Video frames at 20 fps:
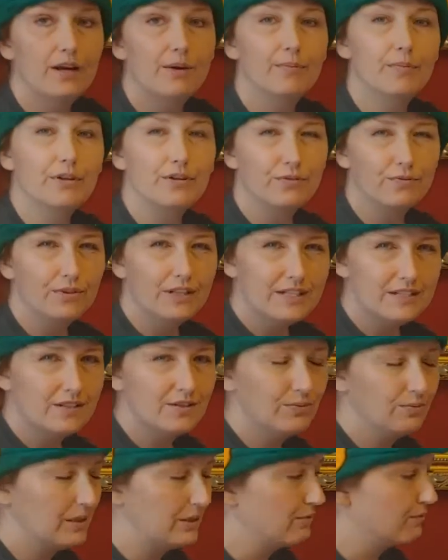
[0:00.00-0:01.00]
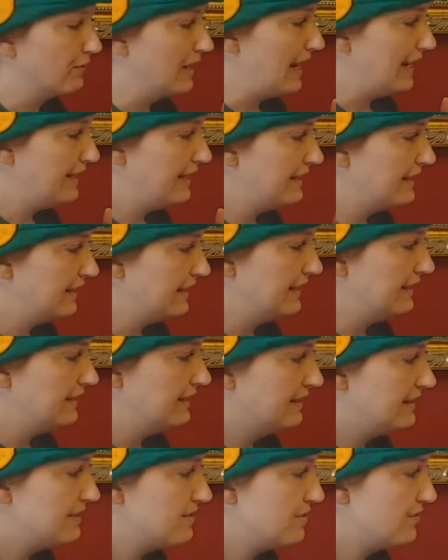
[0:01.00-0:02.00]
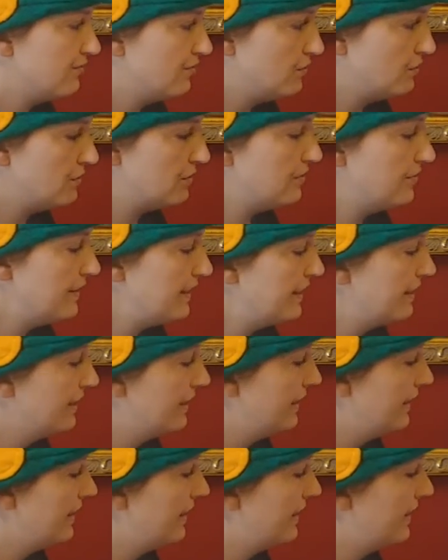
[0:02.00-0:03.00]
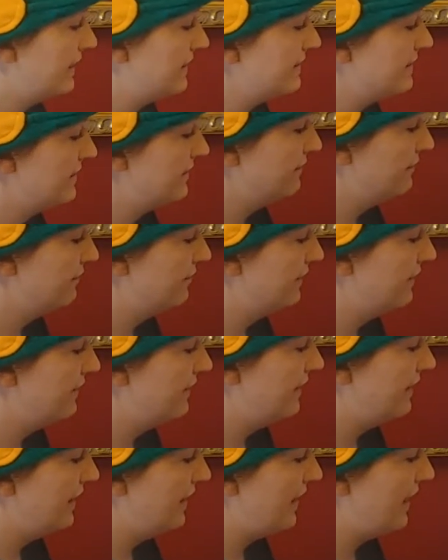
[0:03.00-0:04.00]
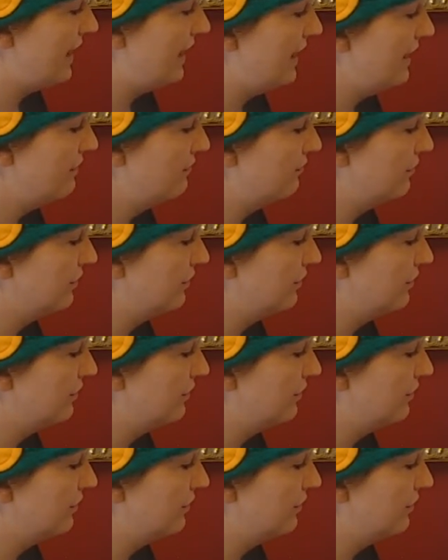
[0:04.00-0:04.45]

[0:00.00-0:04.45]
But the reason that we write it in this form is if I